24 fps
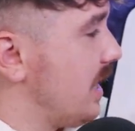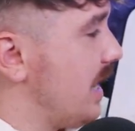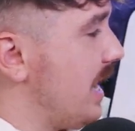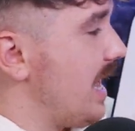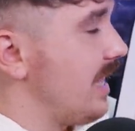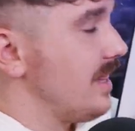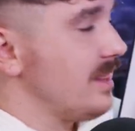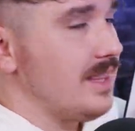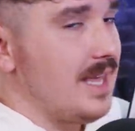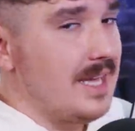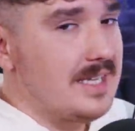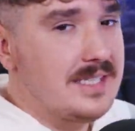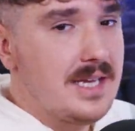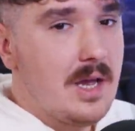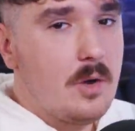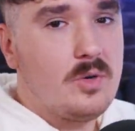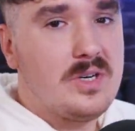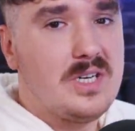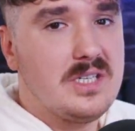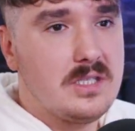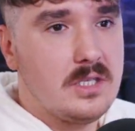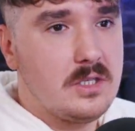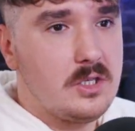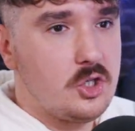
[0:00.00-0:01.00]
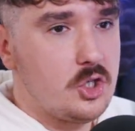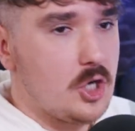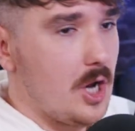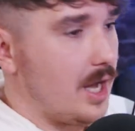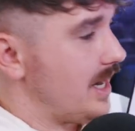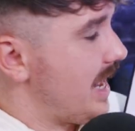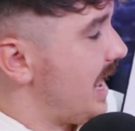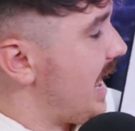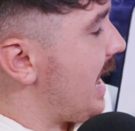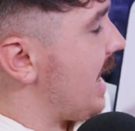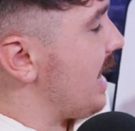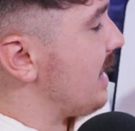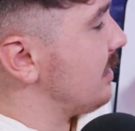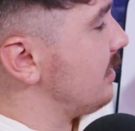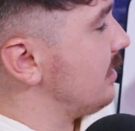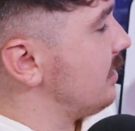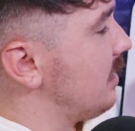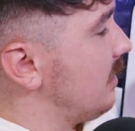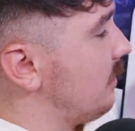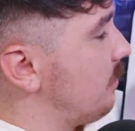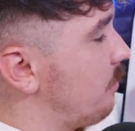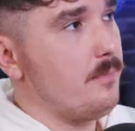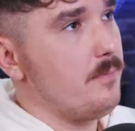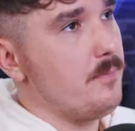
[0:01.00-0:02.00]
And that's how it is in the shot. And
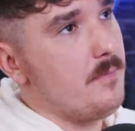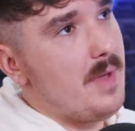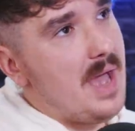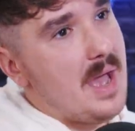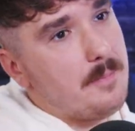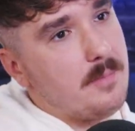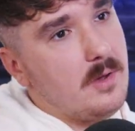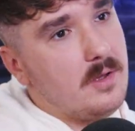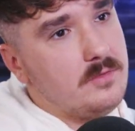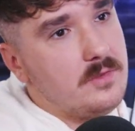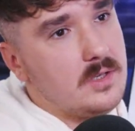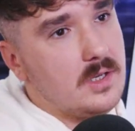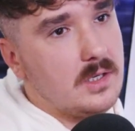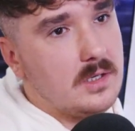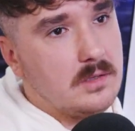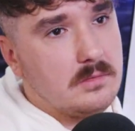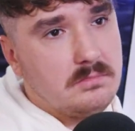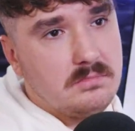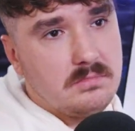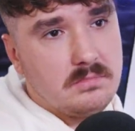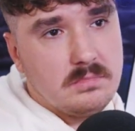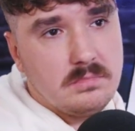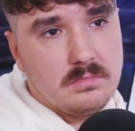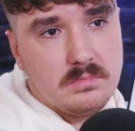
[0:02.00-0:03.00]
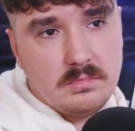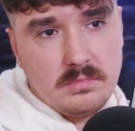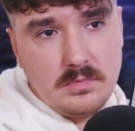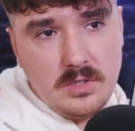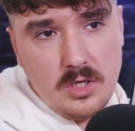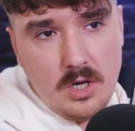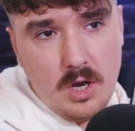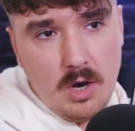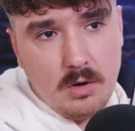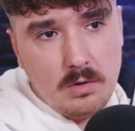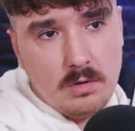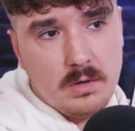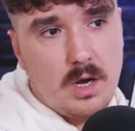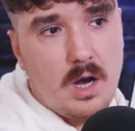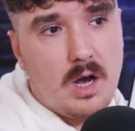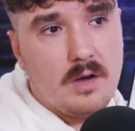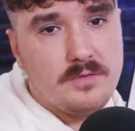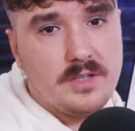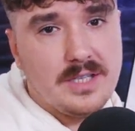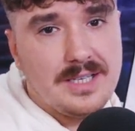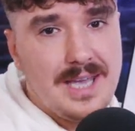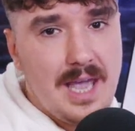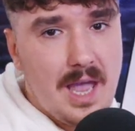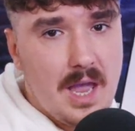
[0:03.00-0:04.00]
the map of
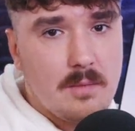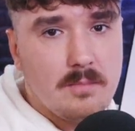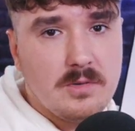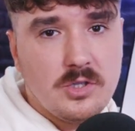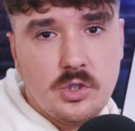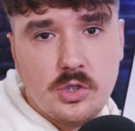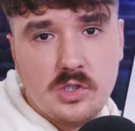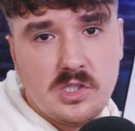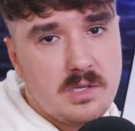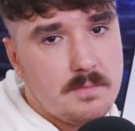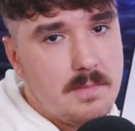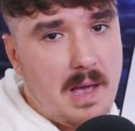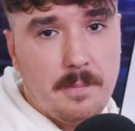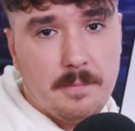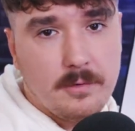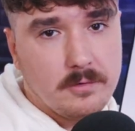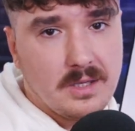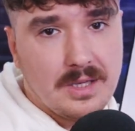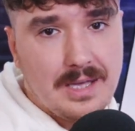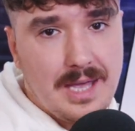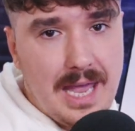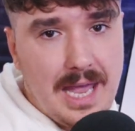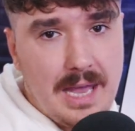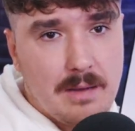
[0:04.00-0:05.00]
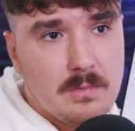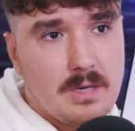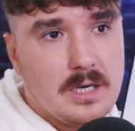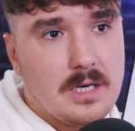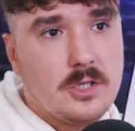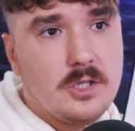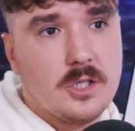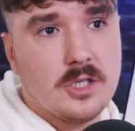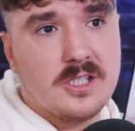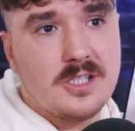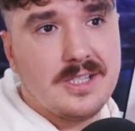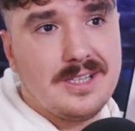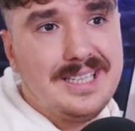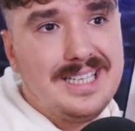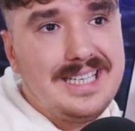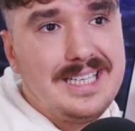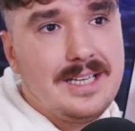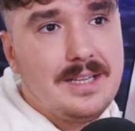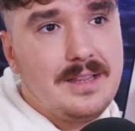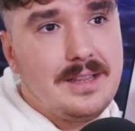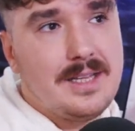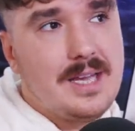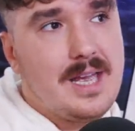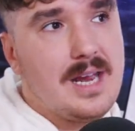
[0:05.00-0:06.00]
the game is just a map of the game, and it's just
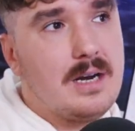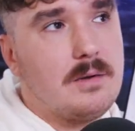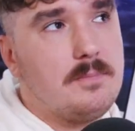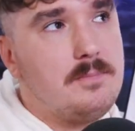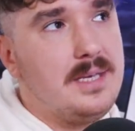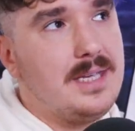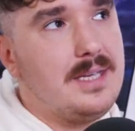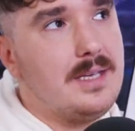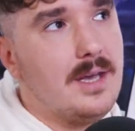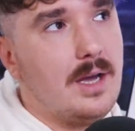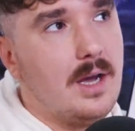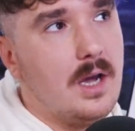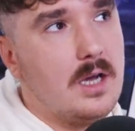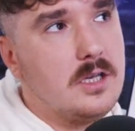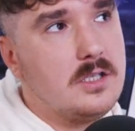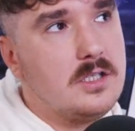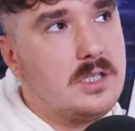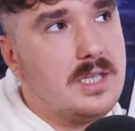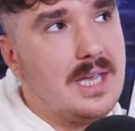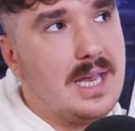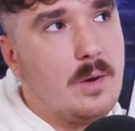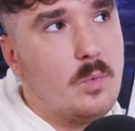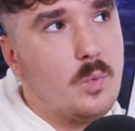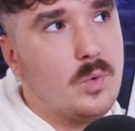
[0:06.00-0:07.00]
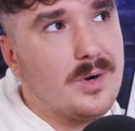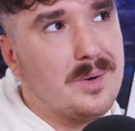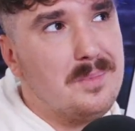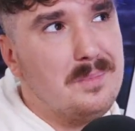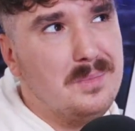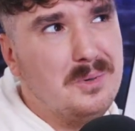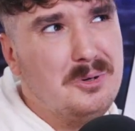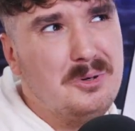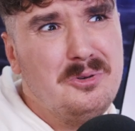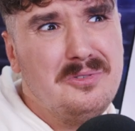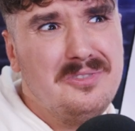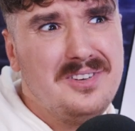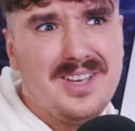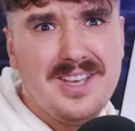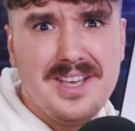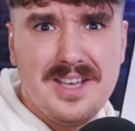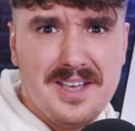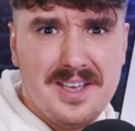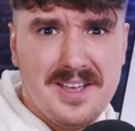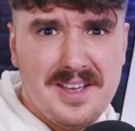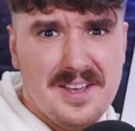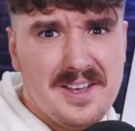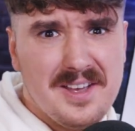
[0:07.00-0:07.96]
leaning there because they were moving.